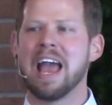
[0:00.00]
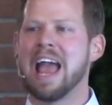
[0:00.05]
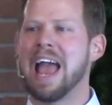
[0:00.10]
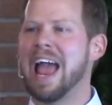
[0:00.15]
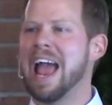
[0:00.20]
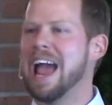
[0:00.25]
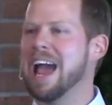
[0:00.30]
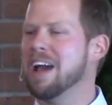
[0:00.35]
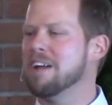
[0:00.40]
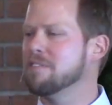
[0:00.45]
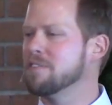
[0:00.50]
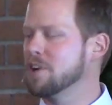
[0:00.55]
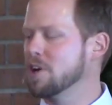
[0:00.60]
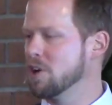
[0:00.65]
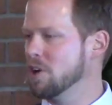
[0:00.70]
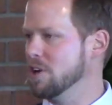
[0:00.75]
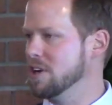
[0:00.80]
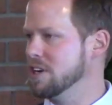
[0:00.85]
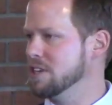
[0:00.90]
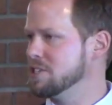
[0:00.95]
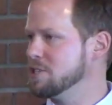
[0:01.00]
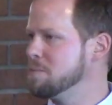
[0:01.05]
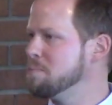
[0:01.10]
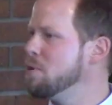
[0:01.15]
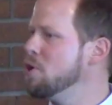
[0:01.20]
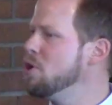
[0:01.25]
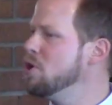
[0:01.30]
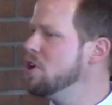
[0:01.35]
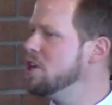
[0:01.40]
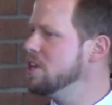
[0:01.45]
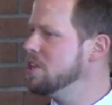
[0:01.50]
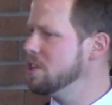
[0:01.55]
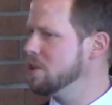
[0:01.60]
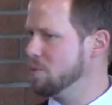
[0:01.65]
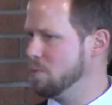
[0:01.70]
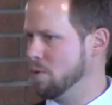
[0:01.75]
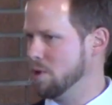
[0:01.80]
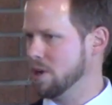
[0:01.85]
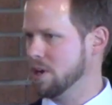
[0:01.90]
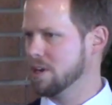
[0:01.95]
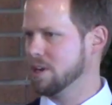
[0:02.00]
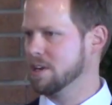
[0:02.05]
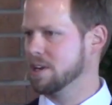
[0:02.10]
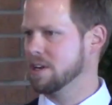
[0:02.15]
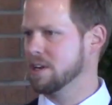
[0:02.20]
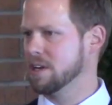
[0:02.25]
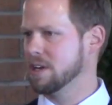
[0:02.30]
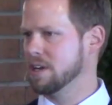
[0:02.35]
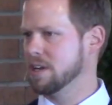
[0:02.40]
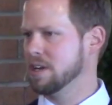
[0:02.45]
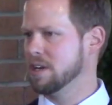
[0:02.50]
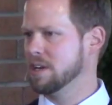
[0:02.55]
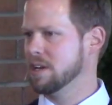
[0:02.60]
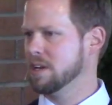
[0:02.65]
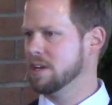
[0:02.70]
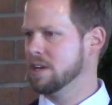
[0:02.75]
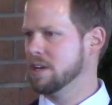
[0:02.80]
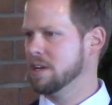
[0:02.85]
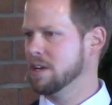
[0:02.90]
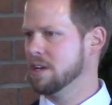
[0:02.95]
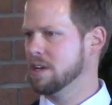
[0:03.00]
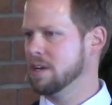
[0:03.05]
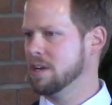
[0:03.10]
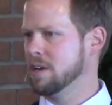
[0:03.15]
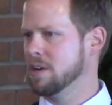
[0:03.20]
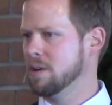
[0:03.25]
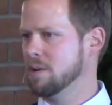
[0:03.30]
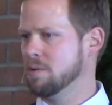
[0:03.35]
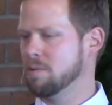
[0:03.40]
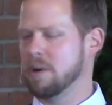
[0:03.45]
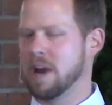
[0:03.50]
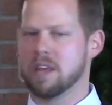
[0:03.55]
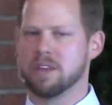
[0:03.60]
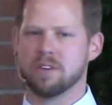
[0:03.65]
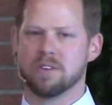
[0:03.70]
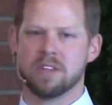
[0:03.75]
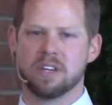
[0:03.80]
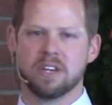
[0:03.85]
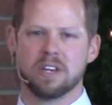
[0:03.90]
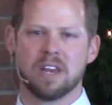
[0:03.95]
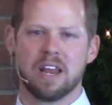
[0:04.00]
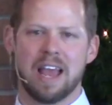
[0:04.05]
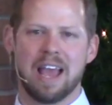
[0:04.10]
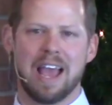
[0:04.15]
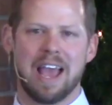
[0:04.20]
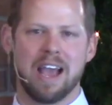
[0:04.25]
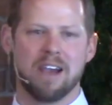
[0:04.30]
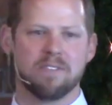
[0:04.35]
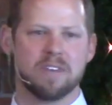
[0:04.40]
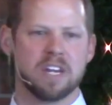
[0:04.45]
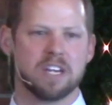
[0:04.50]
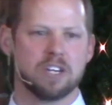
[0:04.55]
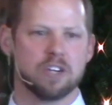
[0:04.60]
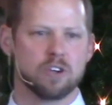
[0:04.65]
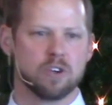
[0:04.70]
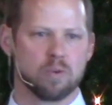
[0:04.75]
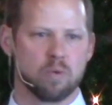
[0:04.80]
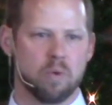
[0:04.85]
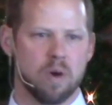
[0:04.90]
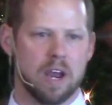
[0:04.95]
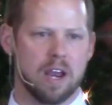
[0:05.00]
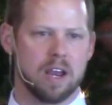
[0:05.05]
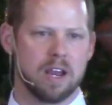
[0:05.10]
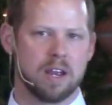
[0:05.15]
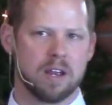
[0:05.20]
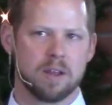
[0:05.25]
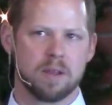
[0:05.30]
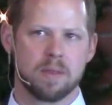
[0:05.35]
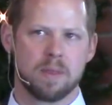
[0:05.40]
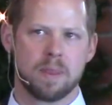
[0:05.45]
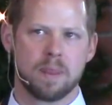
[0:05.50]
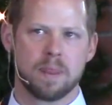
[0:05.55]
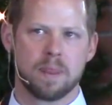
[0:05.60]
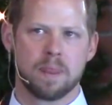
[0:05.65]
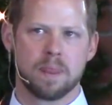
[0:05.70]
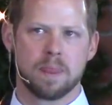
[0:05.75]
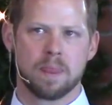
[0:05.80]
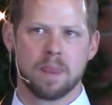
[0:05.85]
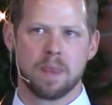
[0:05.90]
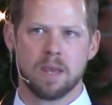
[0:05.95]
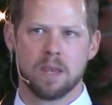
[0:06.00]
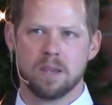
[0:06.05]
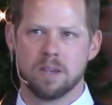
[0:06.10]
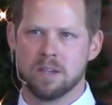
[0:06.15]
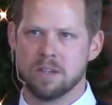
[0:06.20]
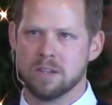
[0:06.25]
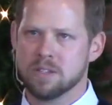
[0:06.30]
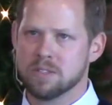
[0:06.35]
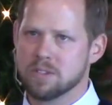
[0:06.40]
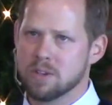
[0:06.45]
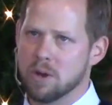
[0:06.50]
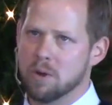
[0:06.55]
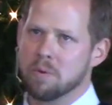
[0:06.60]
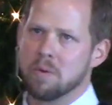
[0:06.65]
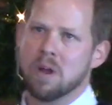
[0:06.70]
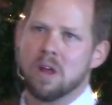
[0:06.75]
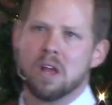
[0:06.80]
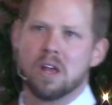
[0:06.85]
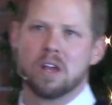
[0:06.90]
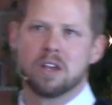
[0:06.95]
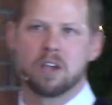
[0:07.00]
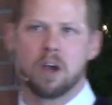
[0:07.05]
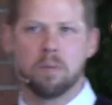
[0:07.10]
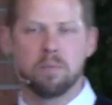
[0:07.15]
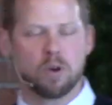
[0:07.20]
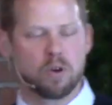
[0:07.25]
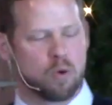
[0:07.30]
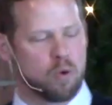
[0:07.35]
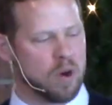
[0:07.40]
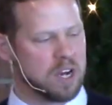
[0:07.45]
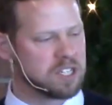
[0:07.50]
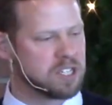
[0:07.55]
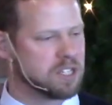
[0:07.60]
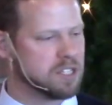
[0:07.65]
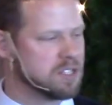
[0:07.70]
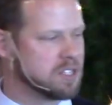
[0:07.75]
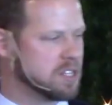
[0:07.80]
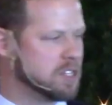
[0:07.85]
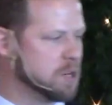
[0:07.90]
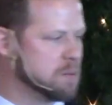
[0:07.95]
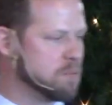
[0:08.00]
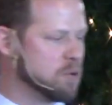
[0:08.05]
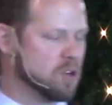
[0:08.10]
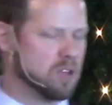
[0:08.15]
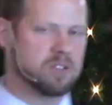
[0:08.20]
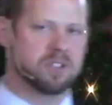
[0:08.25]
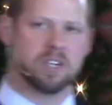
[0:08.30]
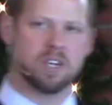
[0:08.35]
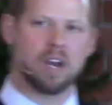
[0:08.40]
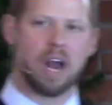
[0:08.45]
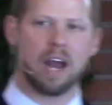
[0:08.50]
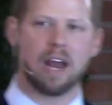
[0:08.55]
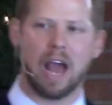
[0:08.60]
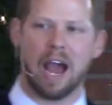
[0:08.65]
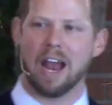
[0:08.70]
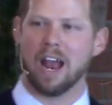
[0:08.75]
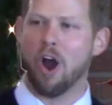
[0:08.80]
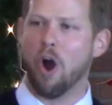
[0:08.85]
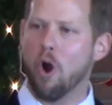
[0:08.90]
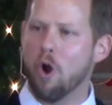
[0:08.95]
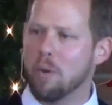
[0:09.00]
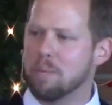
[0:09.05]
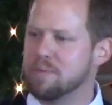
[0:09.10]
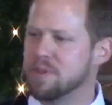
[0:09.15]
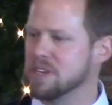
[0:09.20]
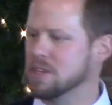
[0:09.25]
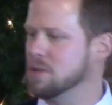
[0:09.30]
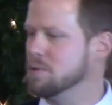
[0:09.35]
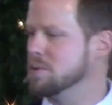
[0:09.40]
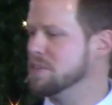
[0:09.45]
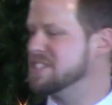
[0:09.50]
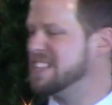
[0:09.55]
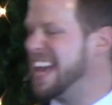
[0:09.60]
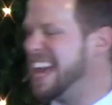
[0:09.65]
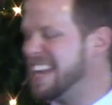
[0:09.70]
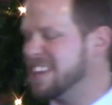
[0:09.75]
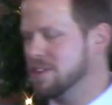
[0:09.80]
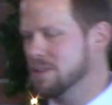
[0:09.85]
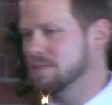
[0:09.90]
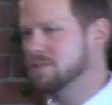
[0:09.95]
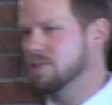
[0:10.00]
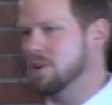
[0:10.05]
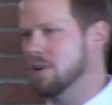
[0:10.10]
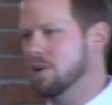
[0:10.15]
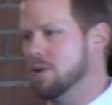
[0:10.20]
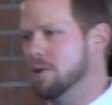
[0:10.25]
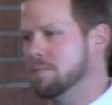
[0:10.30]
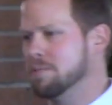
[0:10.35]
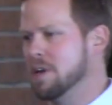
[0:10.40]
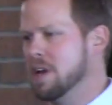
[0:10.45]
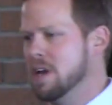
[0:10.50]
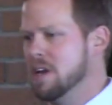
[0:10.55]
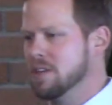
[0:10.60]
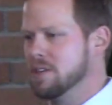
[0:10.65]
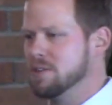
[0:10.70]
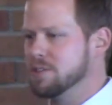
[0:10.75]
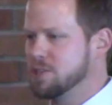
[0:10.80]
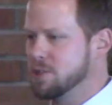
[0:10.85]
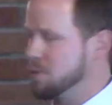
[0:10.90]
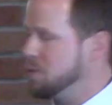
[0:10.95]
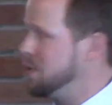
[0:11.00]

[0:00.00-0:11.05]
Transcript: have courage, put in the work, rather than having it your way. So, a couple questions in your bulletin. I hope that you will take those home. There's